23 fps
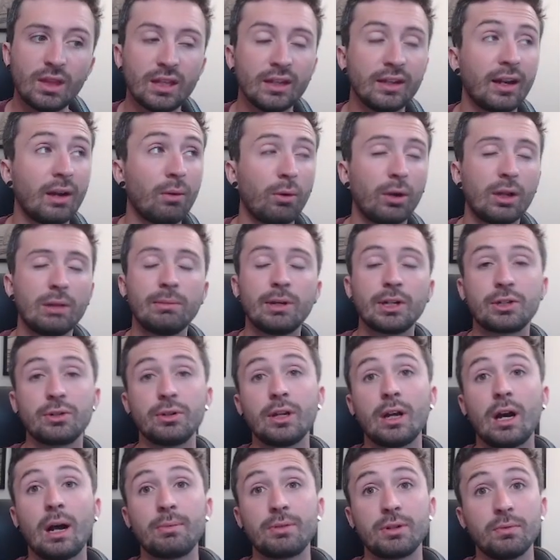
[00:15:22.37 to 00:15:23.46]
And I wanted to make sure the
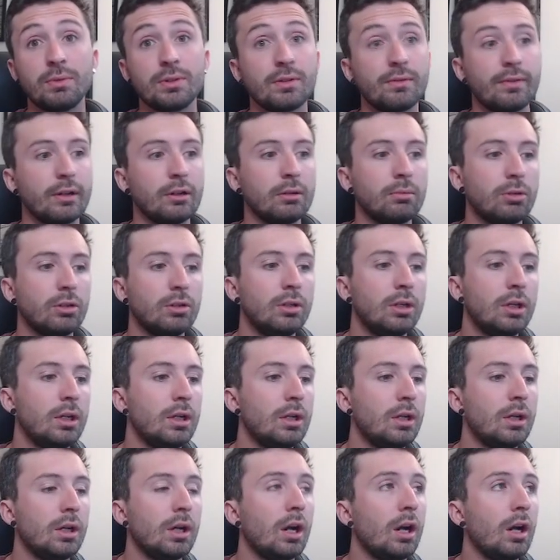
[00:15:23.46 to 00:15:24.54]
option was available.
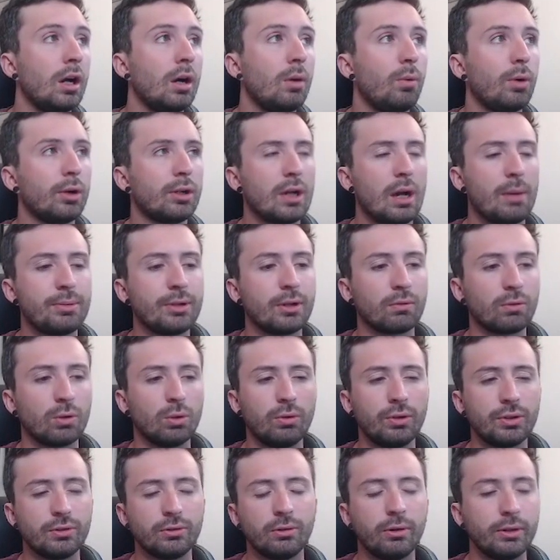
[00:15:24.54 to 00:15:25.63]
One copy of
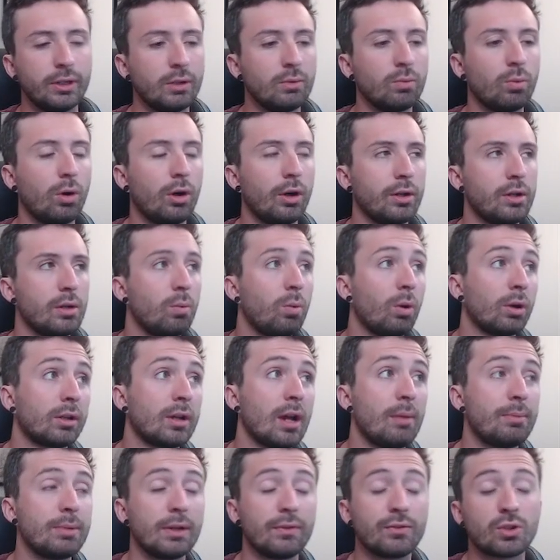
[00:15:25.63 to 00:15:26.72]
Roland, you only need one. One
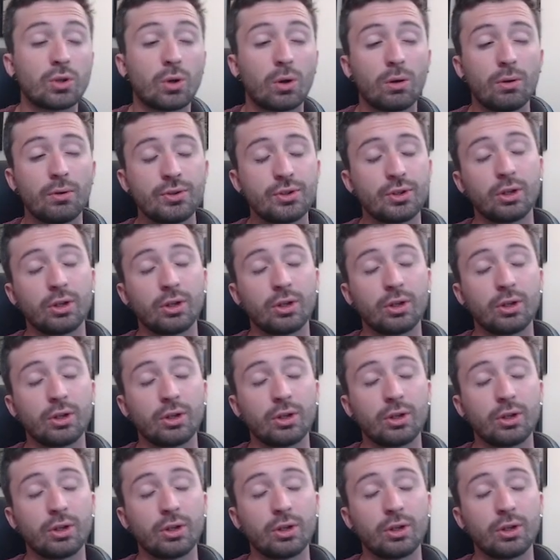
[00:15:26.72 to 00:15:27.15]
copy of Charles, you're